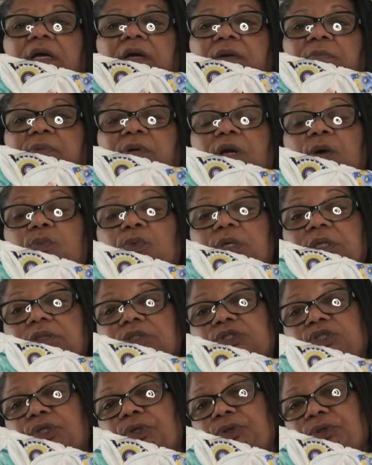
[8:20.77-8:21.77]
but I will
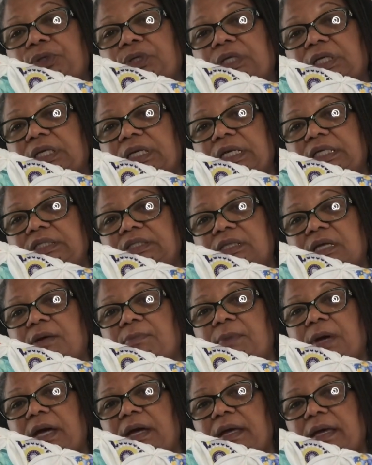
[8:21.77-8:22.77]
show you the next
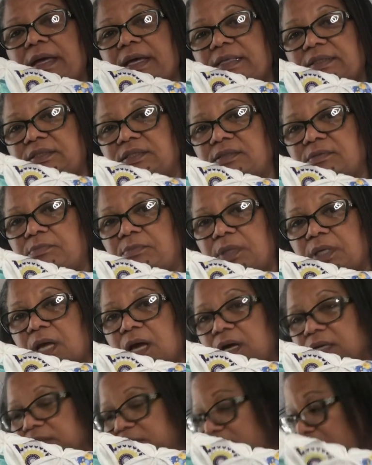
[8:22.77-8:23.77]
time I add some
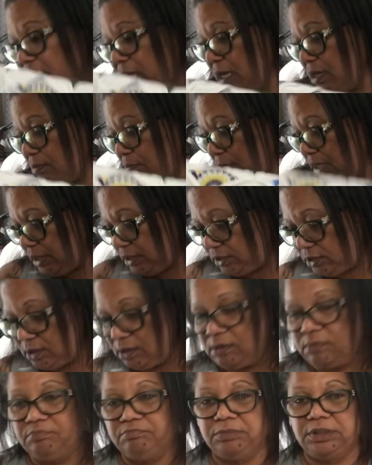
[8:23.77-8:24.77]
blocks. I got to make
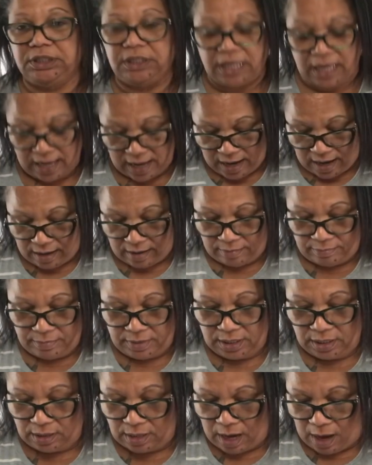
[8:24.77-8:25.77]
some to add them,
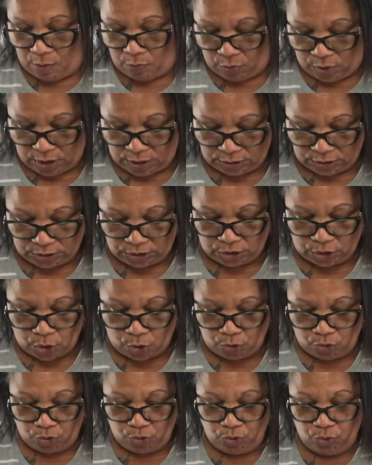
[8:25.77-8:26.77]
and I will show
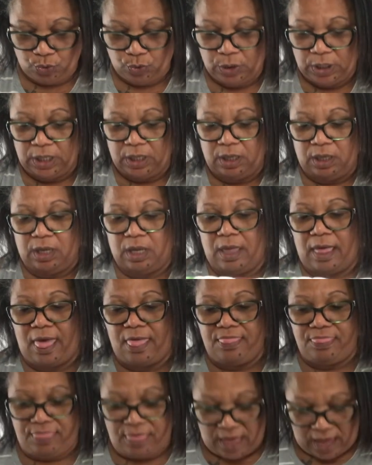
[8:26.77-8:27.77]
you
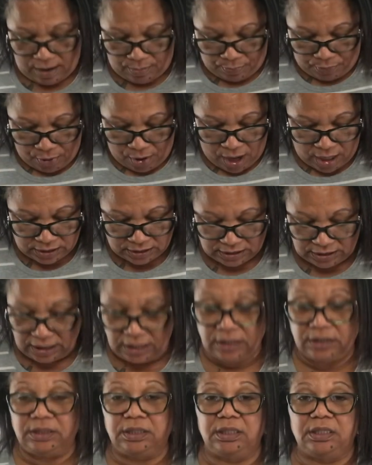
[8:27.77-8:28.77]
that
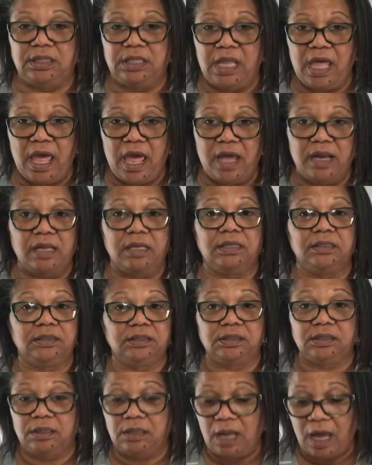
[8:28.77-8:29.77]
process in that. And
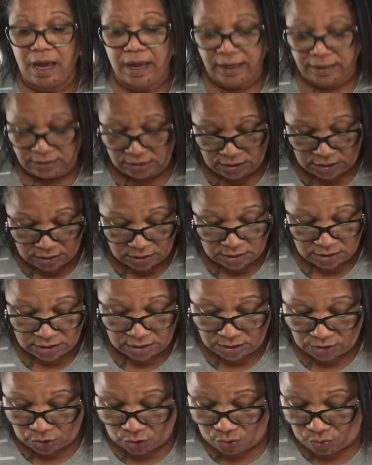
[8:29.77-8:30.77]
there's a lot to
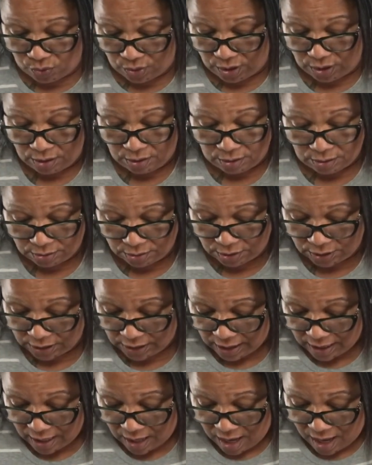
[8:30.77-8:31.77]
this quilt.
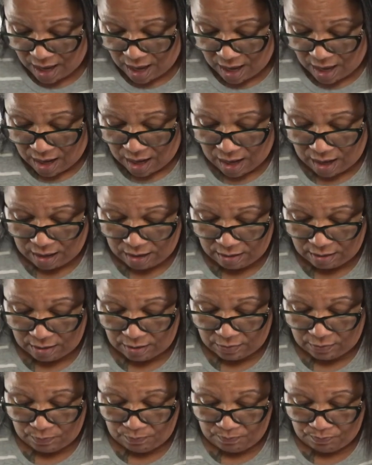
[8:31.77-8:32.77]

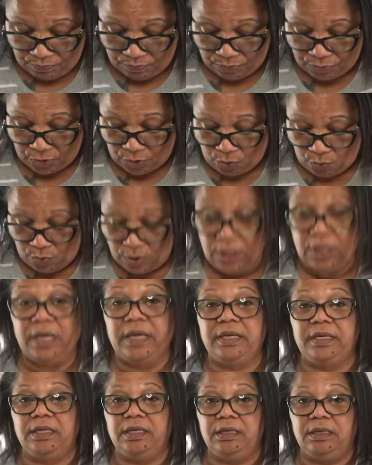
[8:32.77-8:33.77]
One
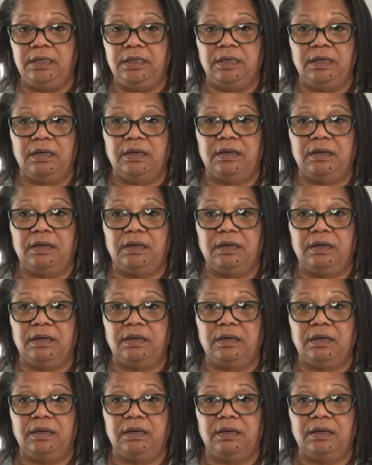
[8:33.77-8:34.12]
lady